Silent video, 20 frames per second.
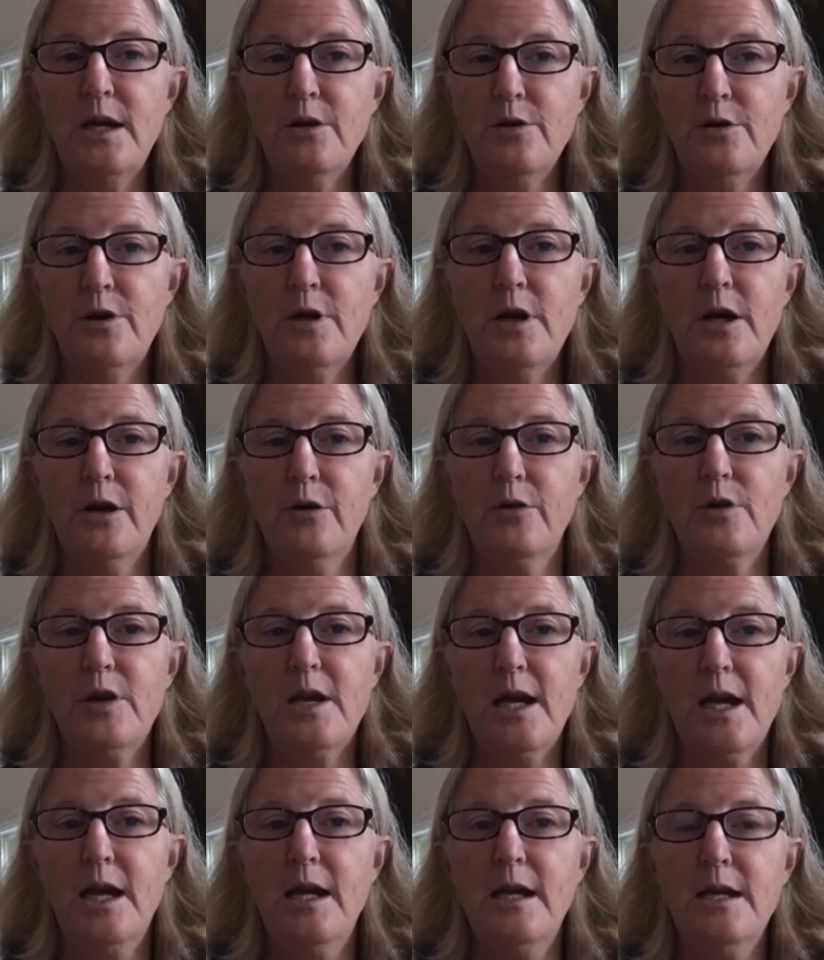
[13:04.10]
okay or not
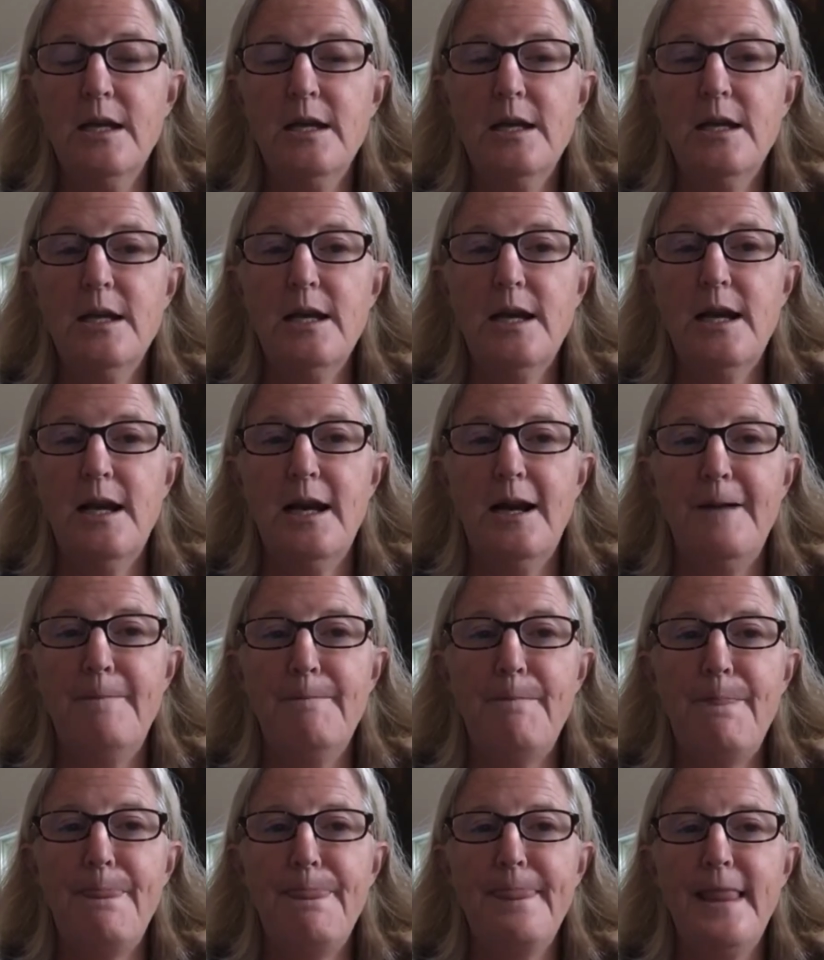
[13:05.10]
okay.
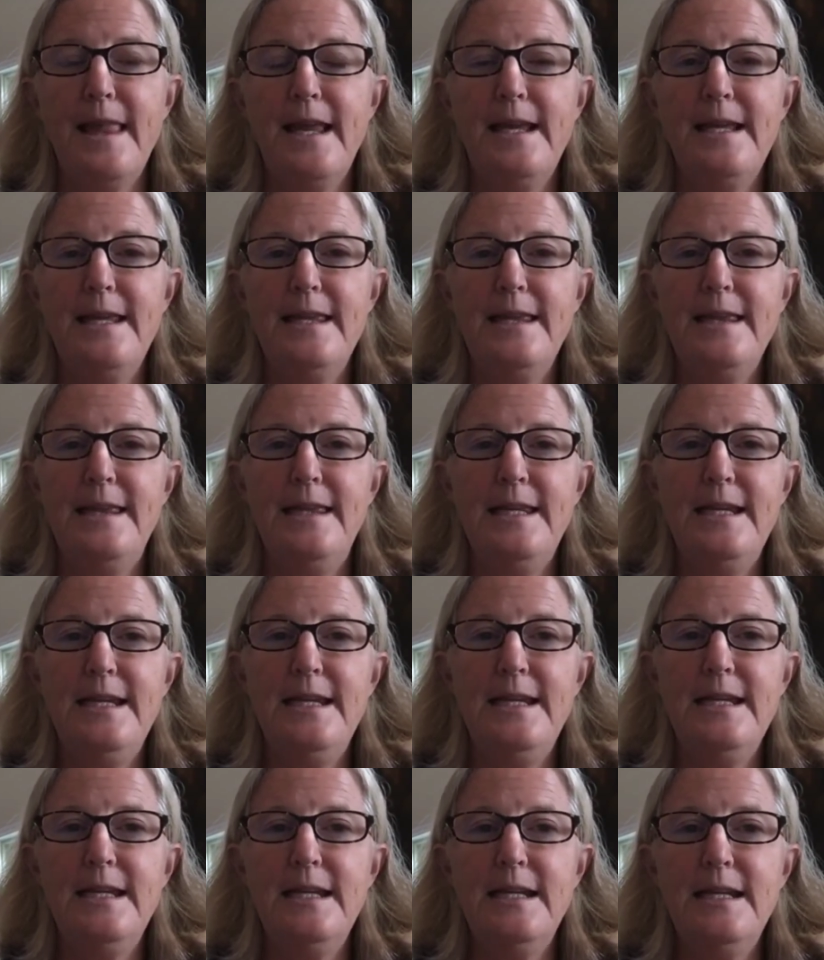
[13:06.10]

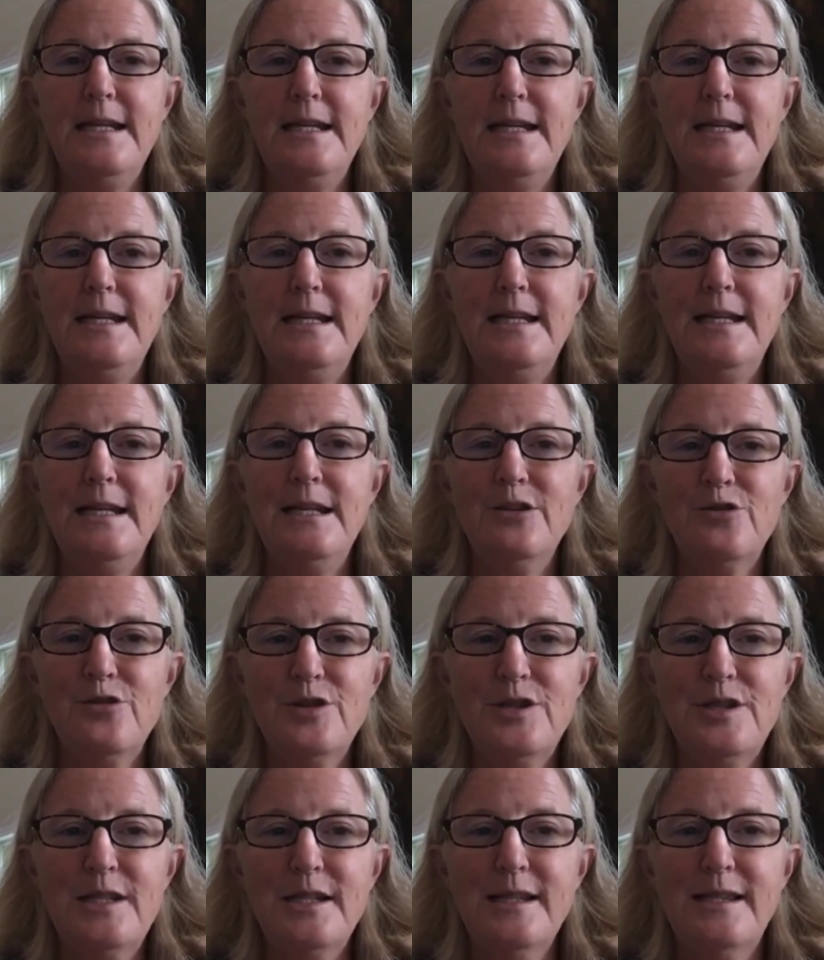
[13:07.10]
The
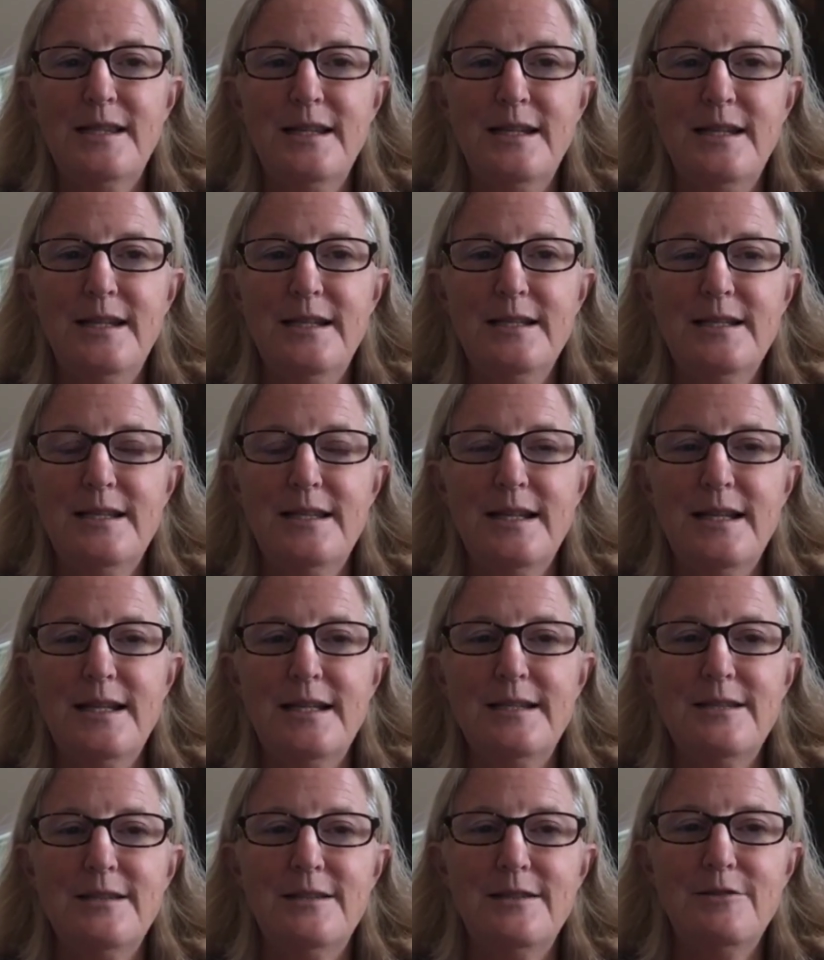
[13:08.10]
interesting thing is
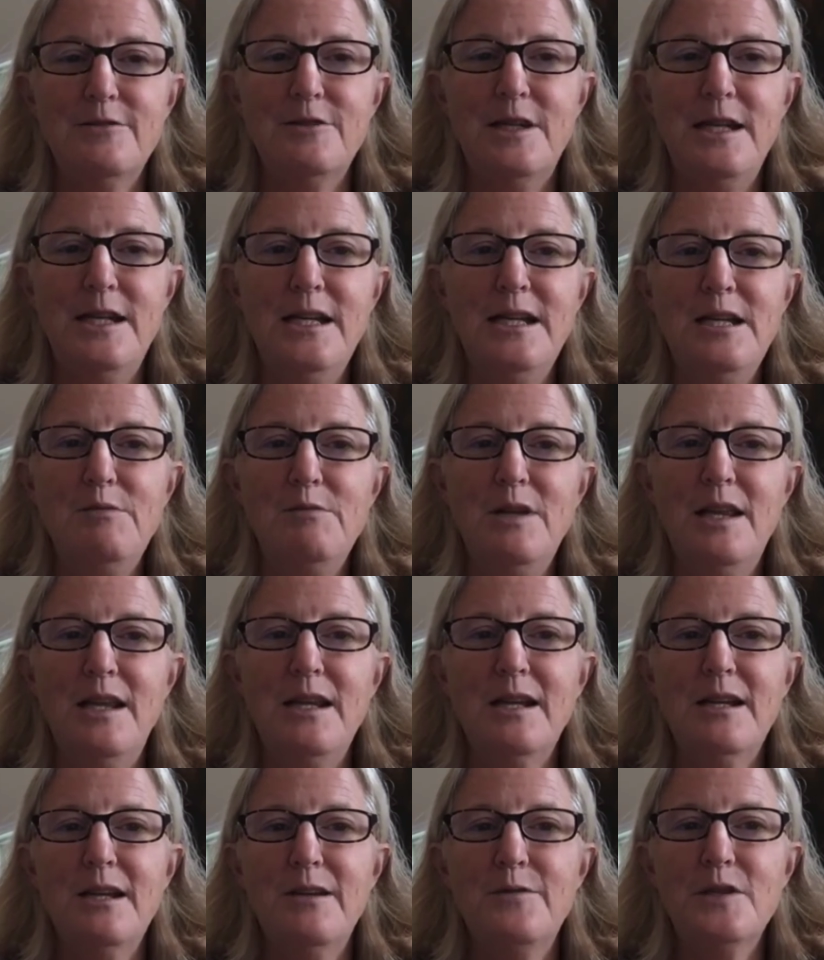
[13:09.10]
that zucchini we
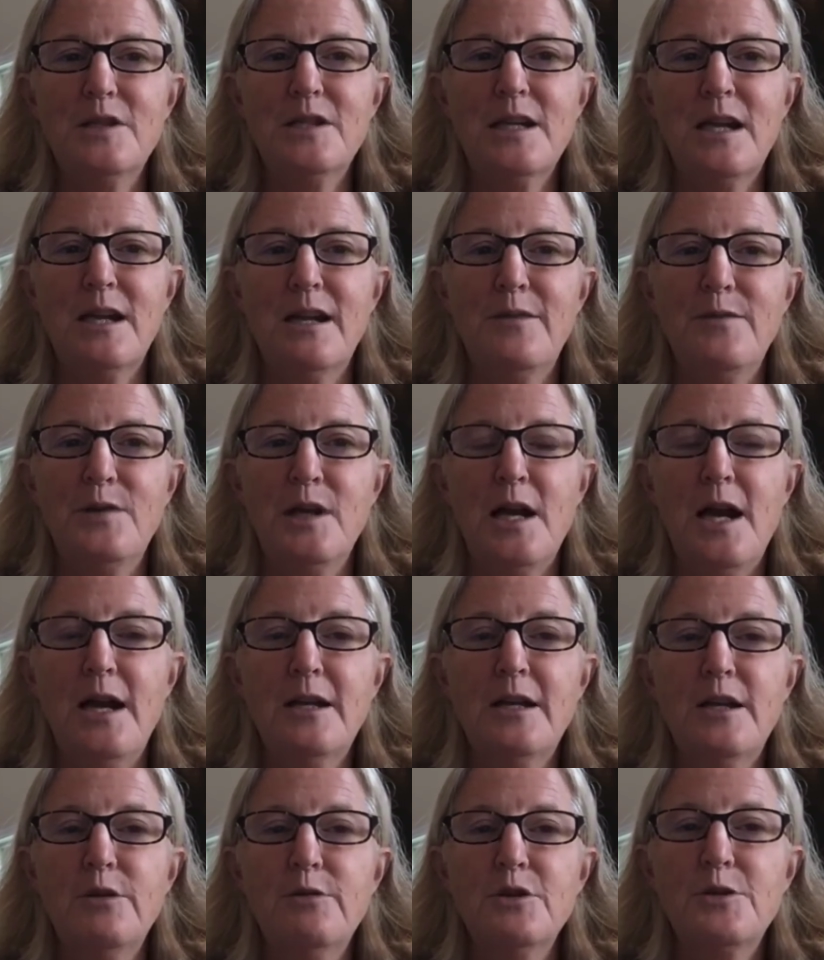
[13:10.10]
think of as kind of
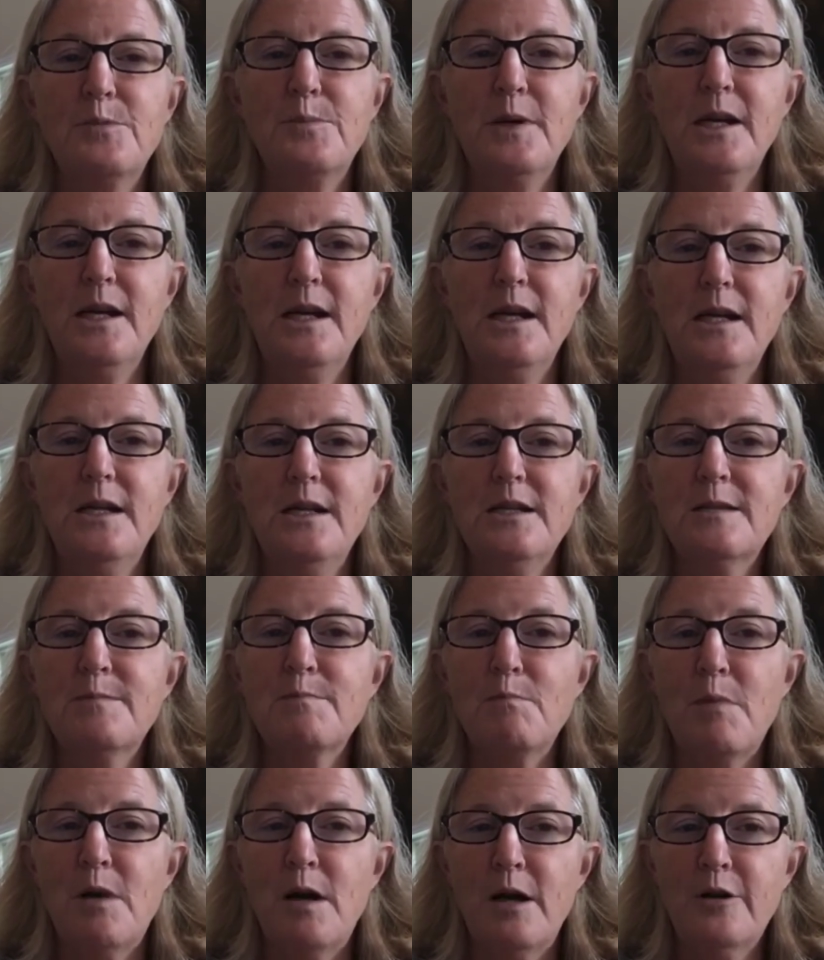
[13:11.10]
innocuous, but it
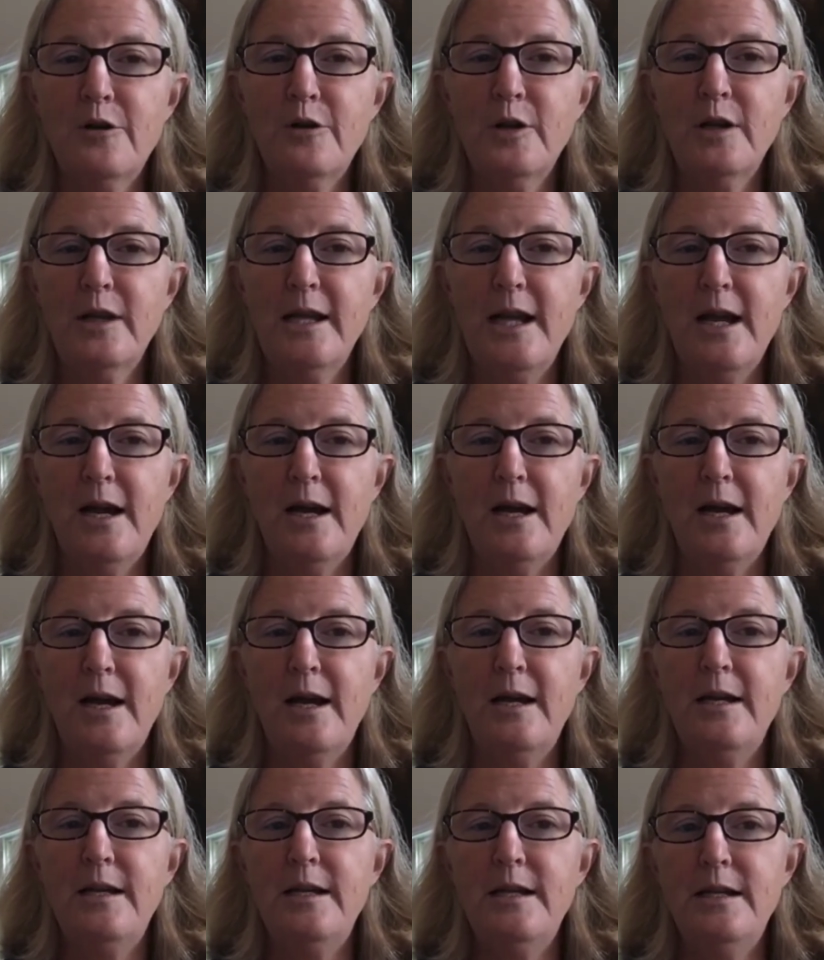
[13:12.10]
is moderately
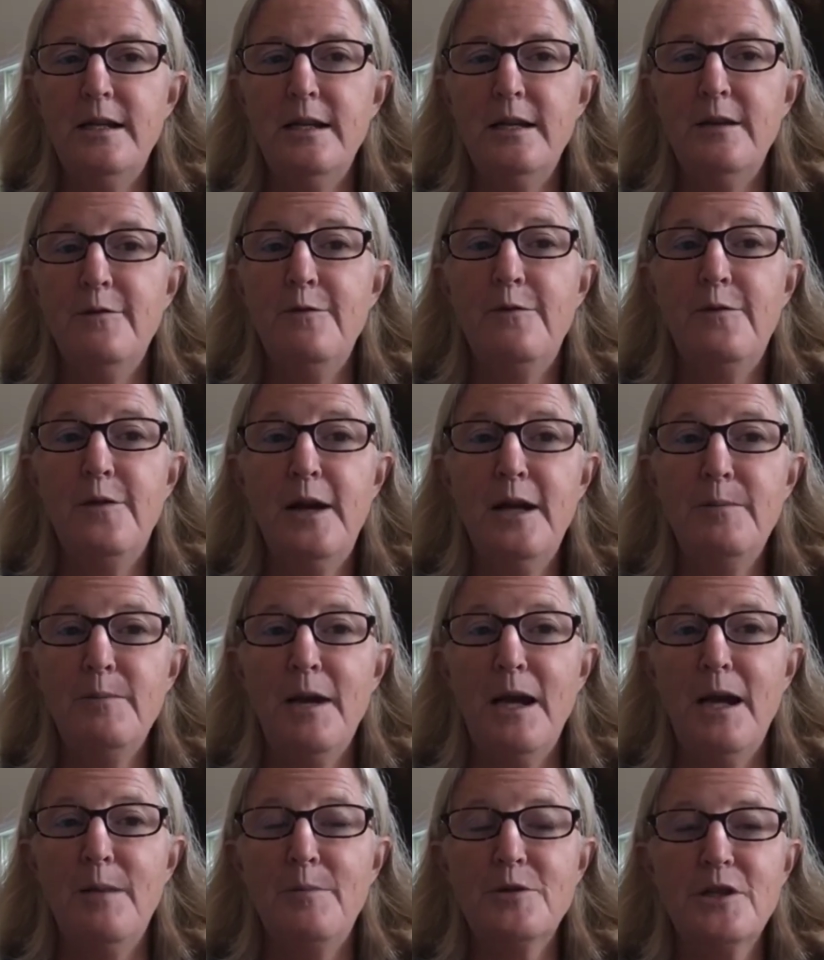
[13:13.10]
high in
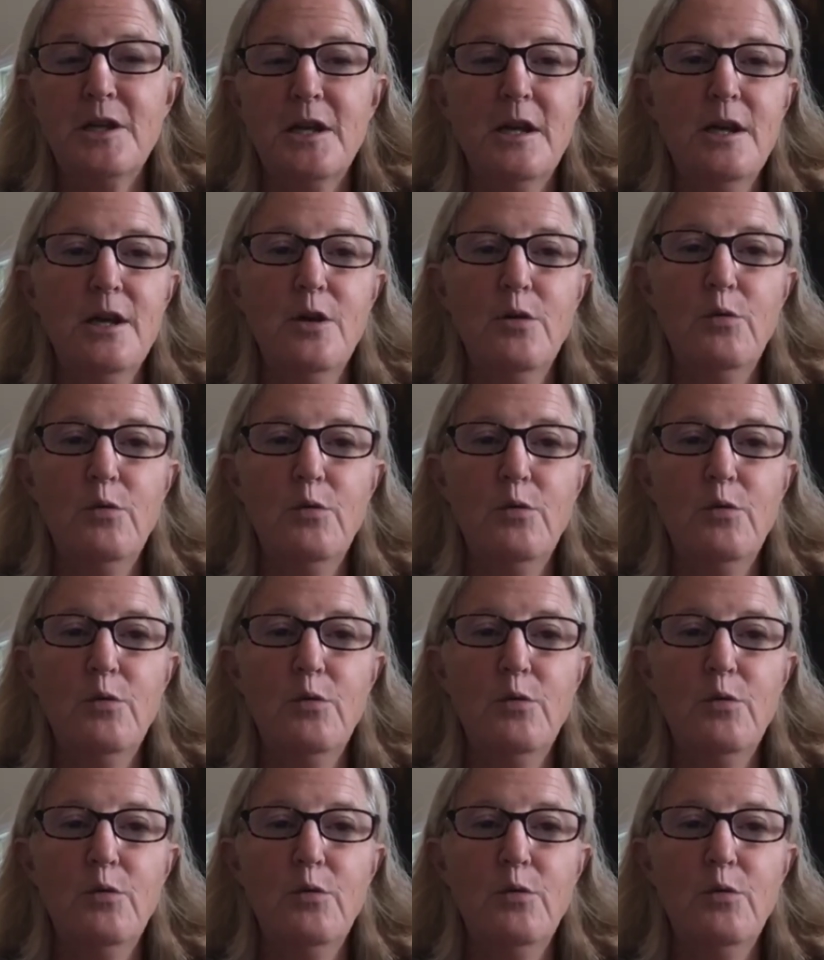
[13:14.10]
FODMAPs,